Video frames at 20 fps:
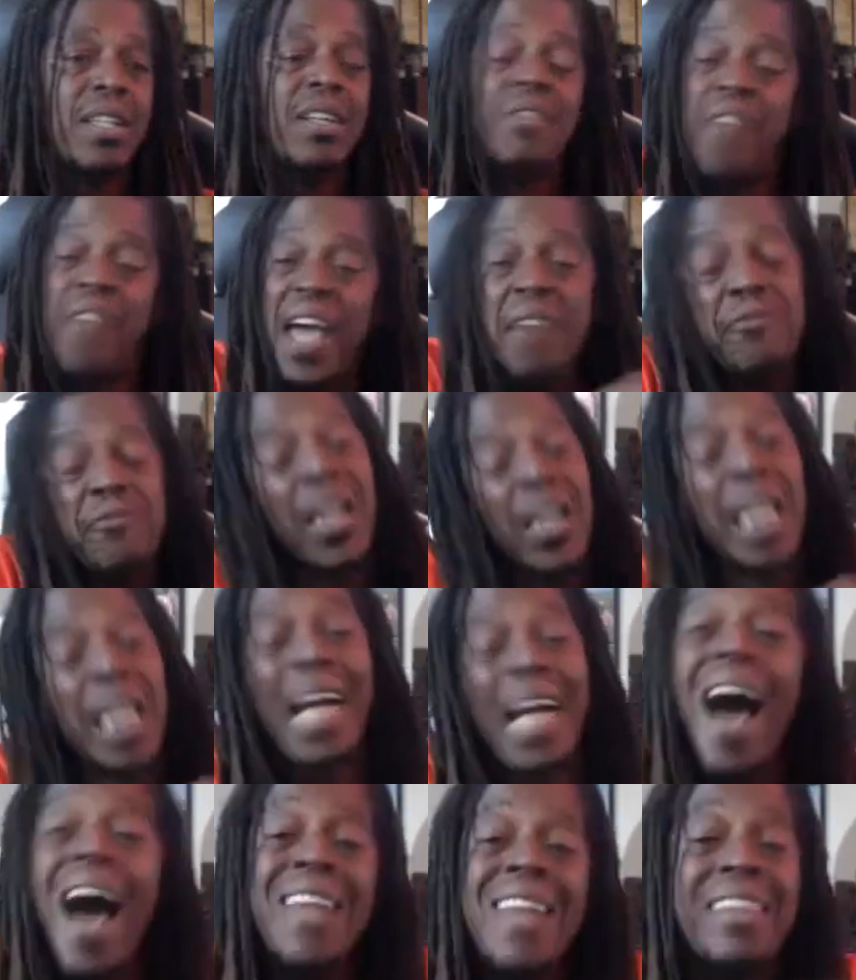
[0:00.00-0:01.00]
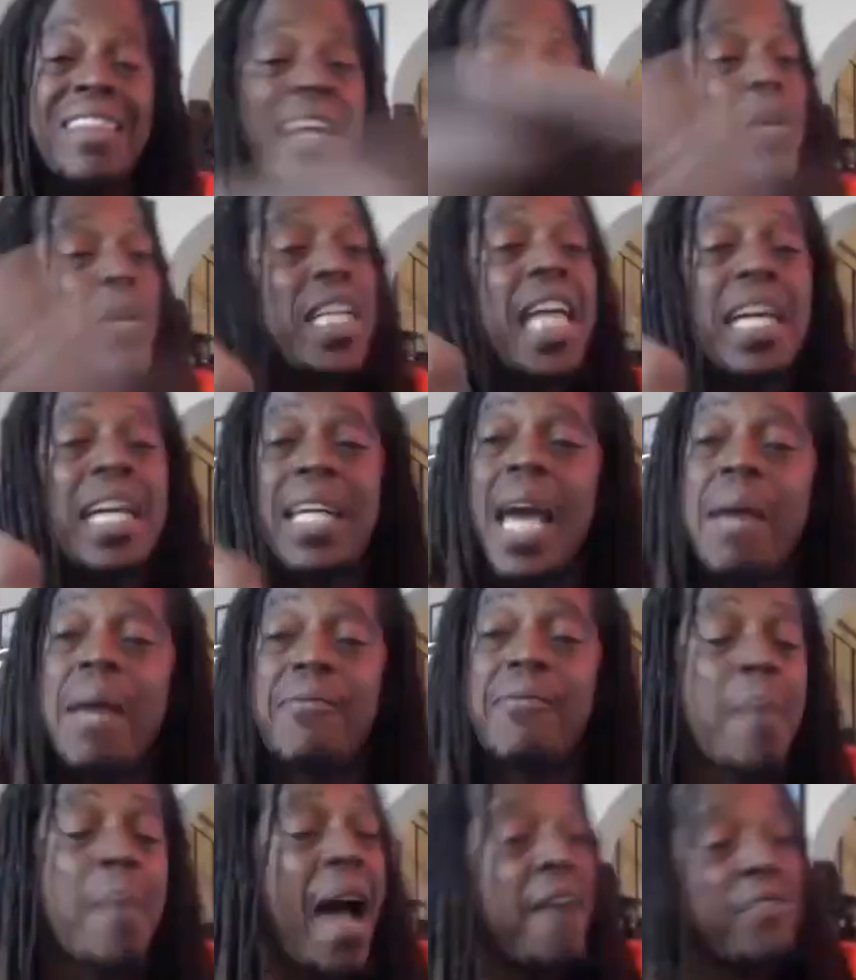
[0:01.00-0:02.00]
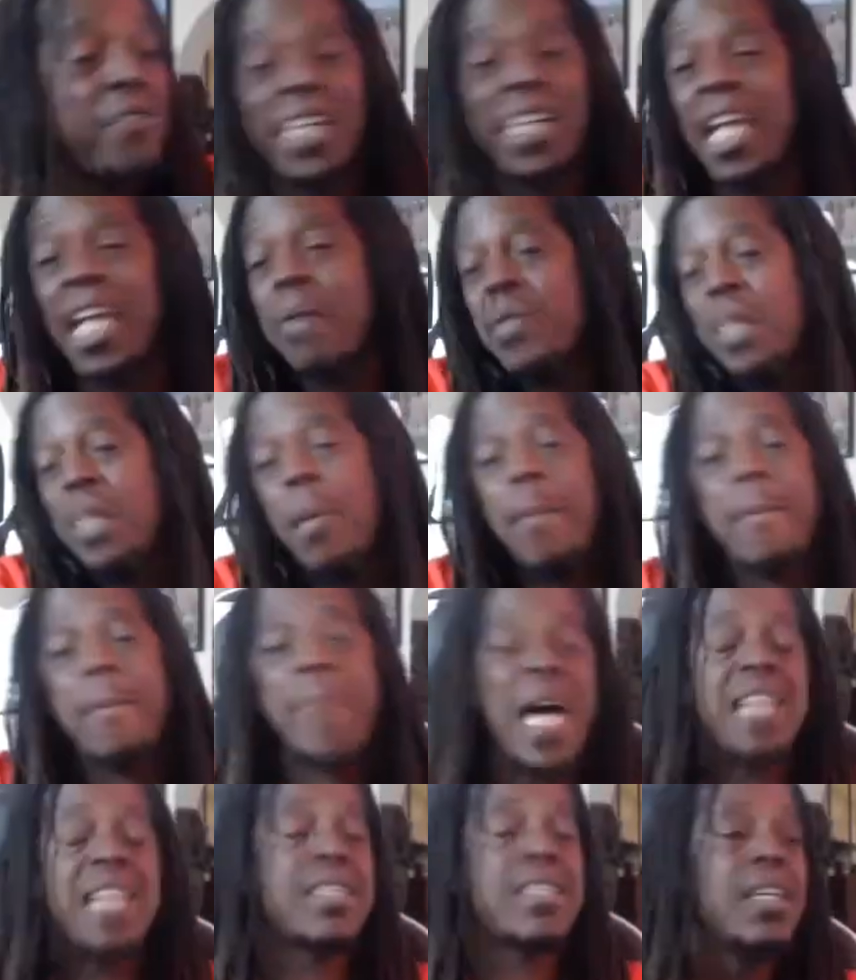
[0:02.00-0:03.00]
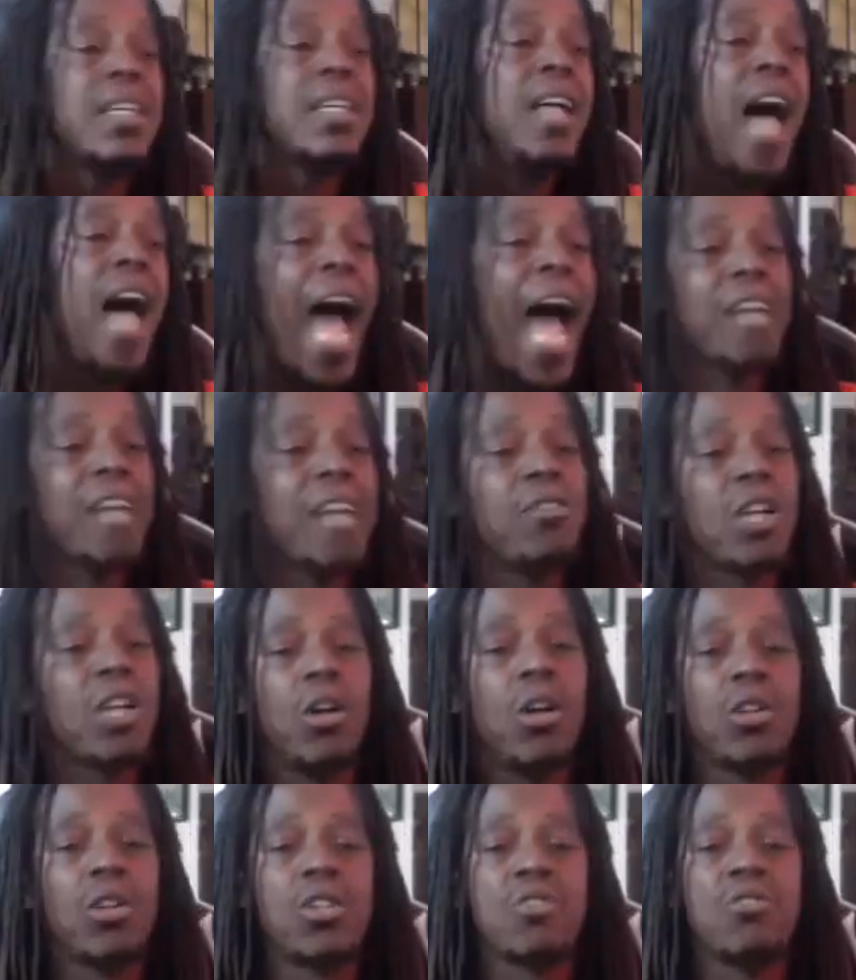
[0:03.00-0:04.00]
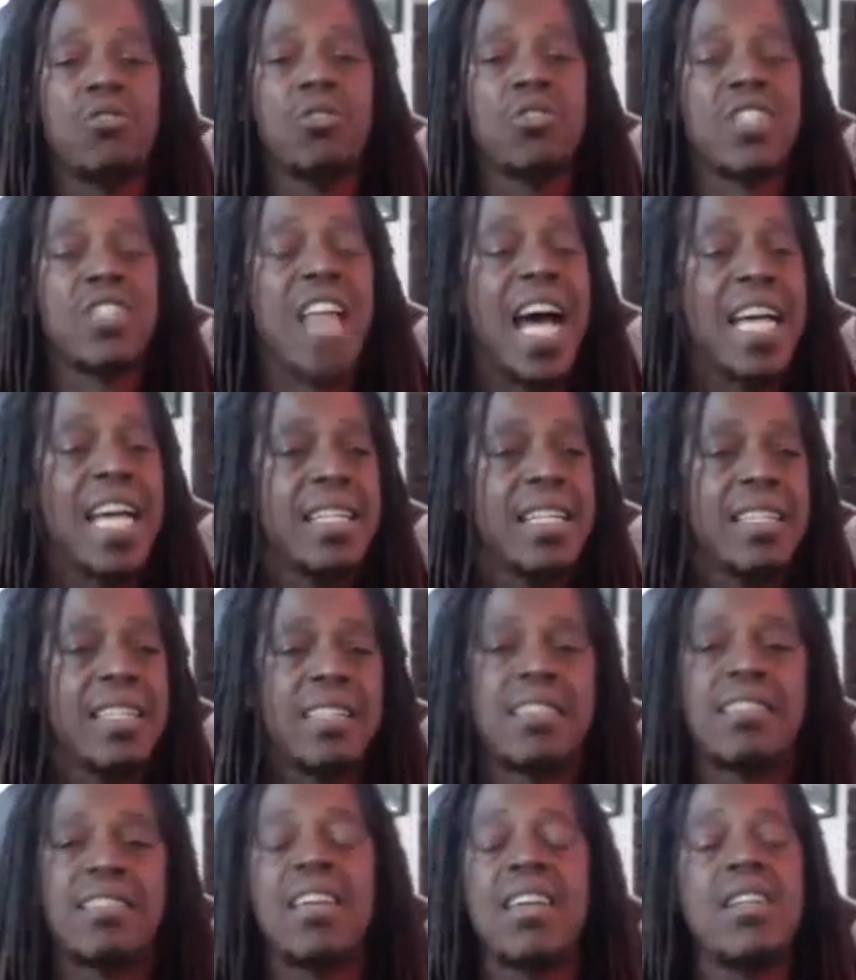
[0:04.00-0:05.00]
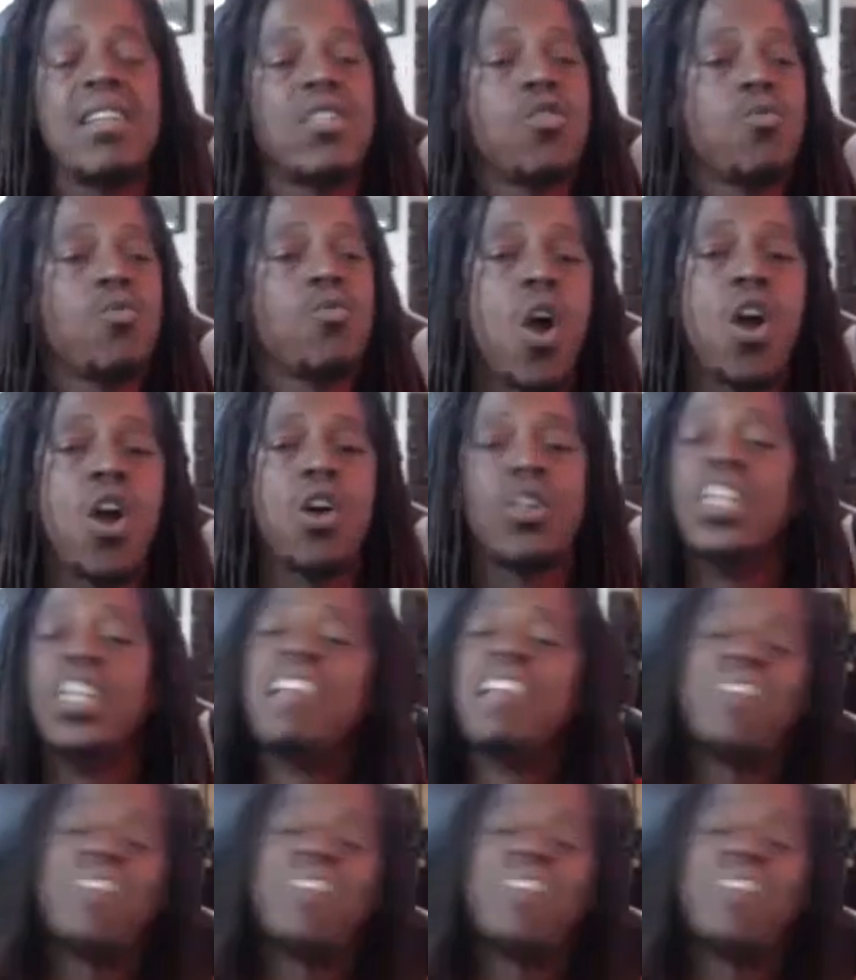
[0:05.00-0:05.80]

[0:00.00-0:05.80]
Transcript: They forgot that when they came from Africa, they were the best agricultural scientists in the world.